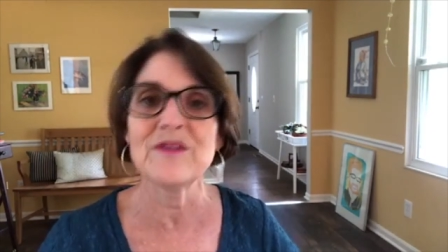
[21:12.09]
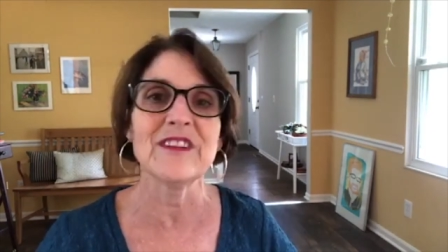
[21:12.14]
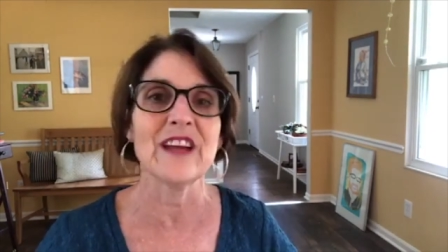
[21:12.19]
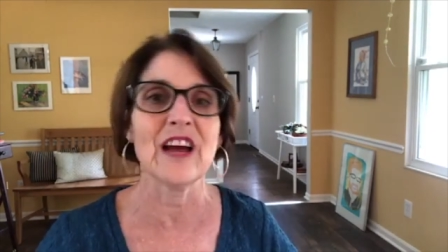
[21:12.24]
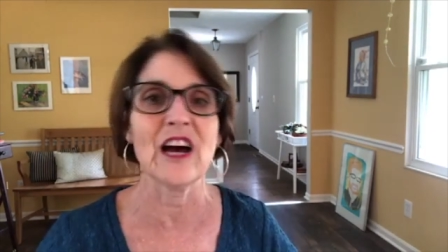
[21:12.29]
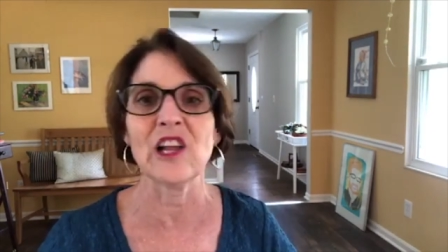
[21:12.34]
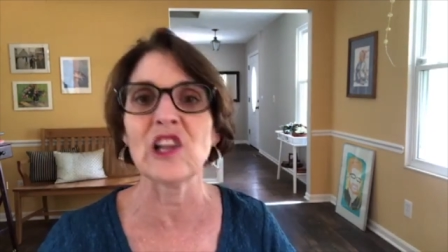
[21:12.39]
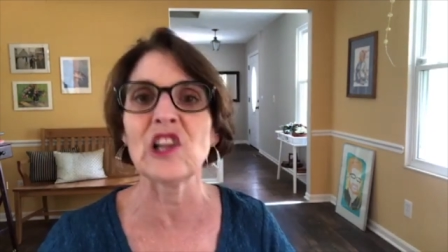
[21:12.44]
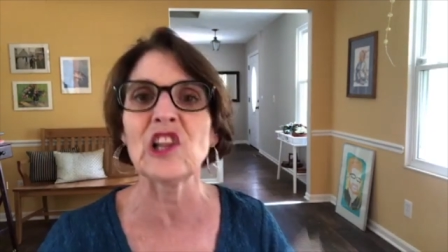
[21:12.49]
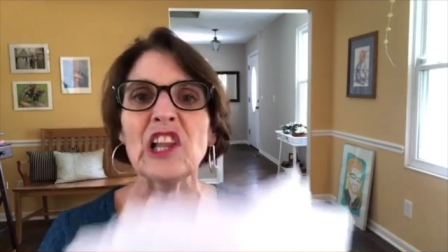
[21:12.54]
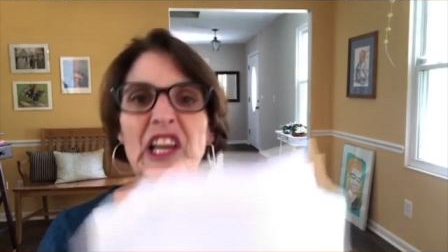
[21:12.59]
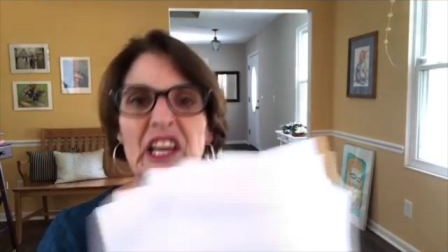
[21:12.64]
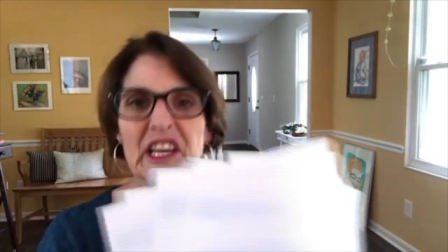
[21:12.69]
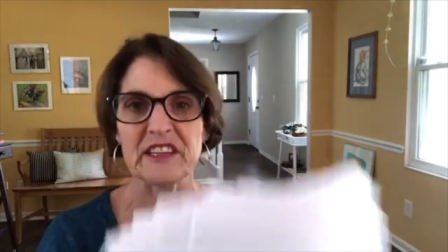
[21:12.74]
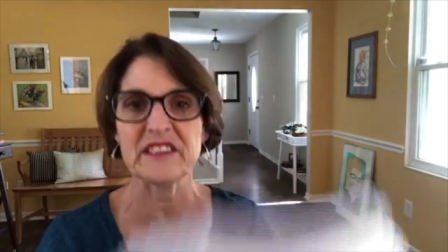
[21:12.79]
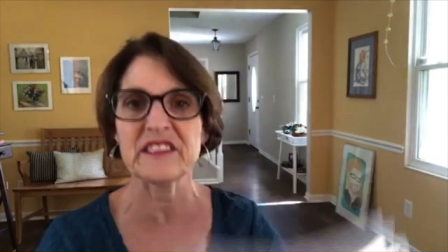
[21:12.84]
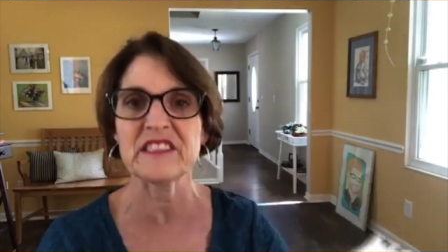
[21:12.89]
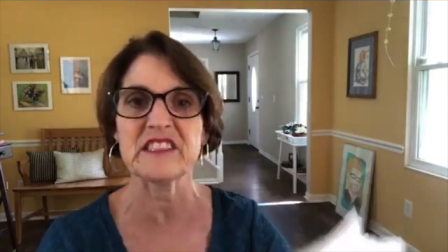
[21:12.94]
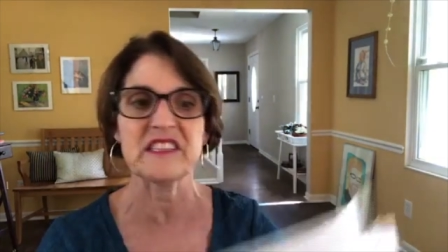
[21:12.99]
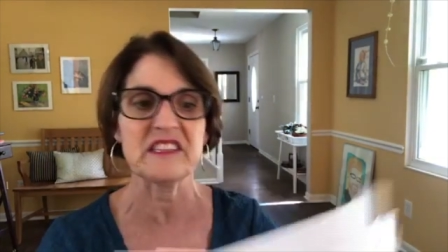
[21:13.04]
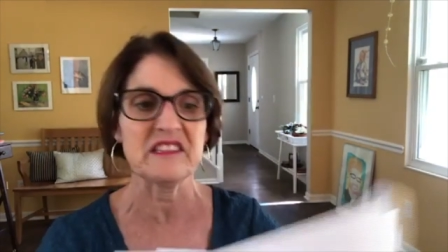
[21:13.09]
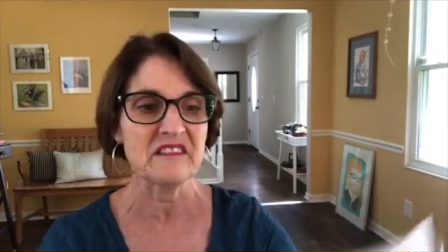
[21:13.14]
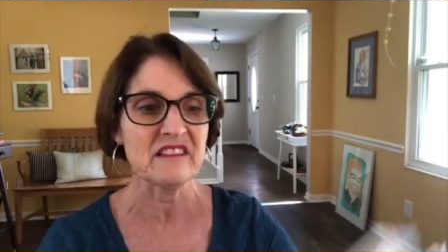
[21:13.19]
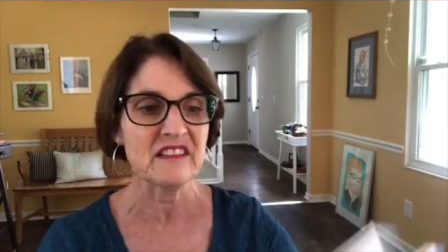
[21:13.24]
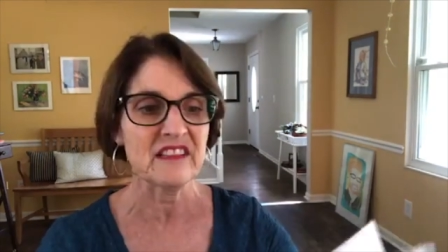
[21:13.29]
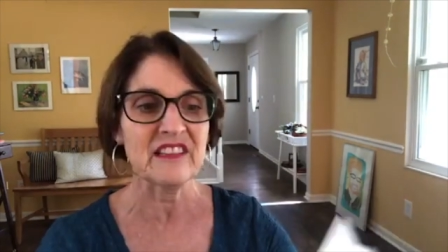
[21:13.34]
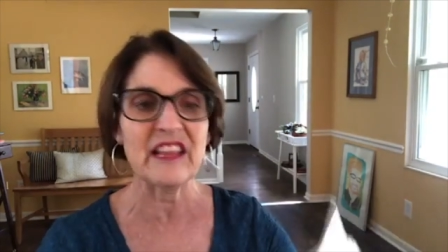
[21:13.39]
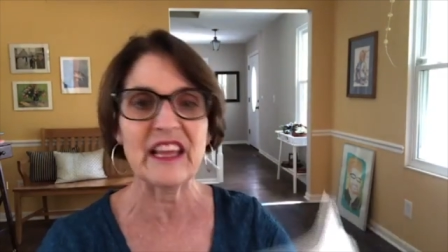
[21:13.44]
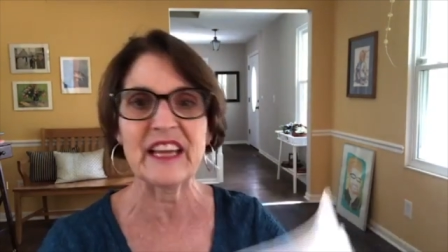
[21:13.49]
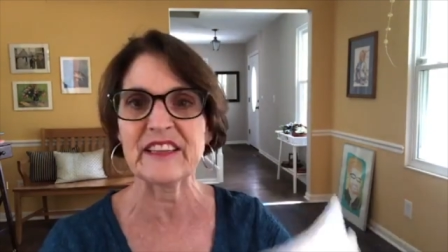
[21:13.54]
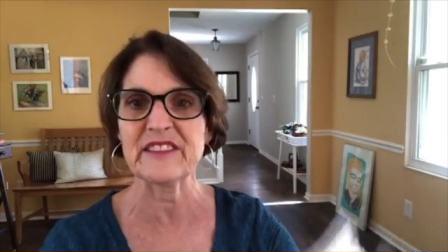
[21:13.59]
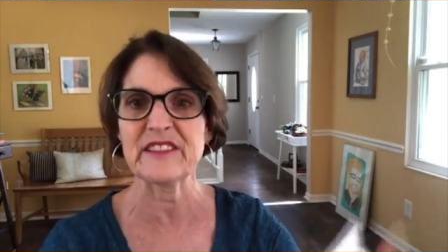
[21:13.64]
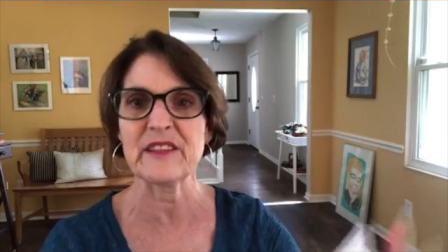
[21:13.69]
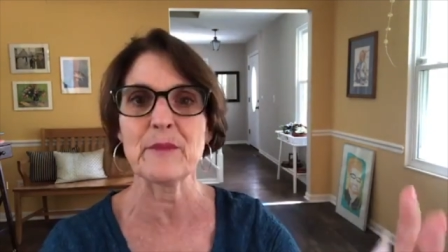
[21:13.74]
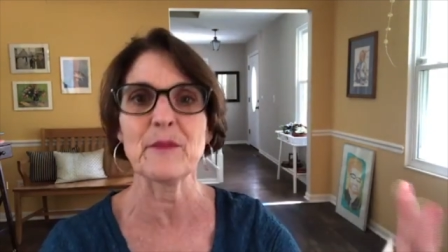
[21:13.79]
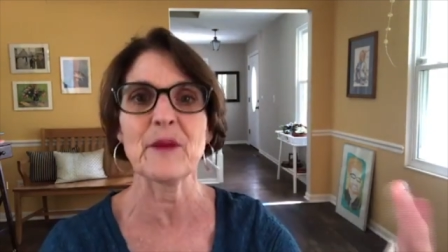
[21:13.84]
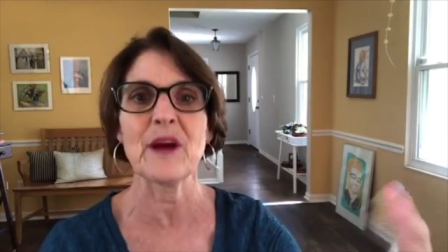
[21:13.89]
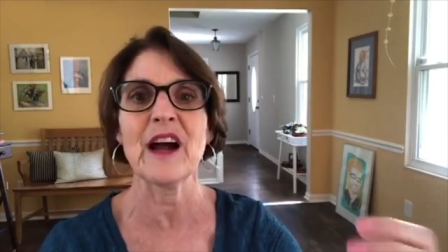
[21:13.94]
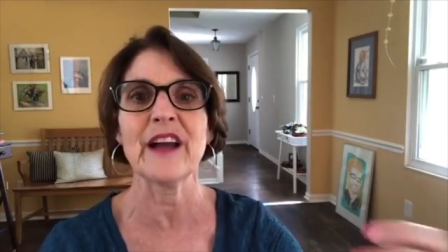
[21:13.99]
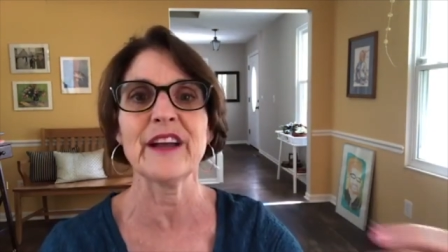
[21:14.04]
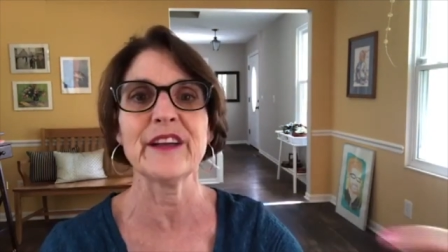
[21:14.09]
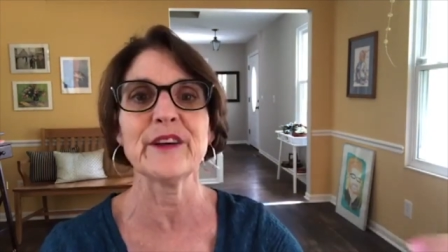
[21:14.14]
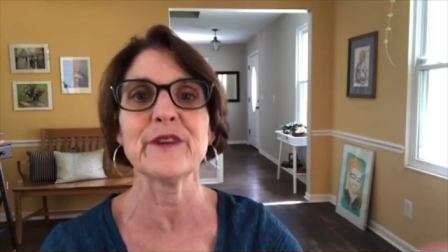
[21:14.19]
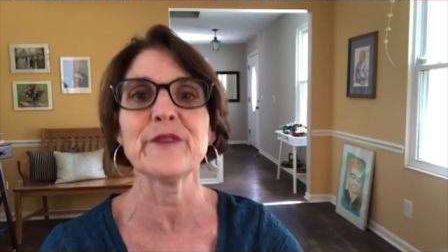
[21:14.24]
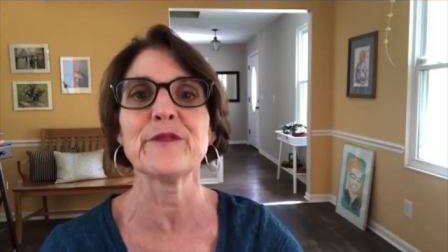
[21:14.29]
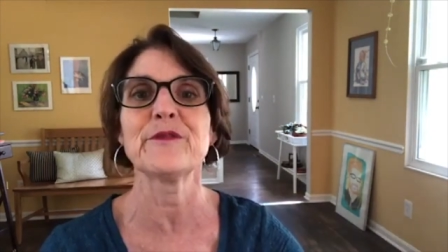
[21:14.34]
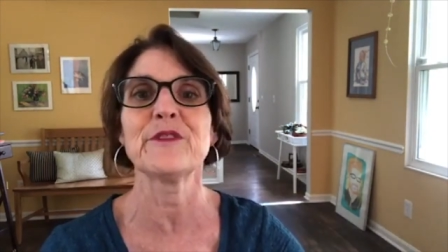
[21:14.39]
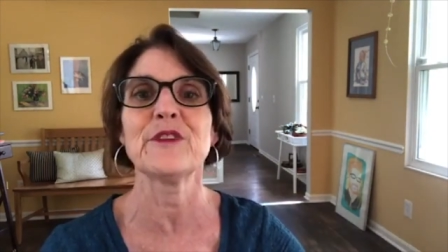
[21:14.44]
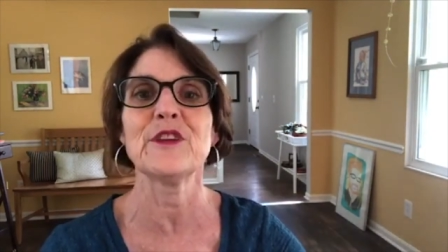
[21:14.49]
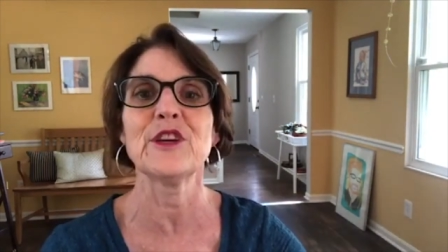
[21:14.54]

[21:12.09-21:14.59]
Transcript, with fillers: a list, like some kind of,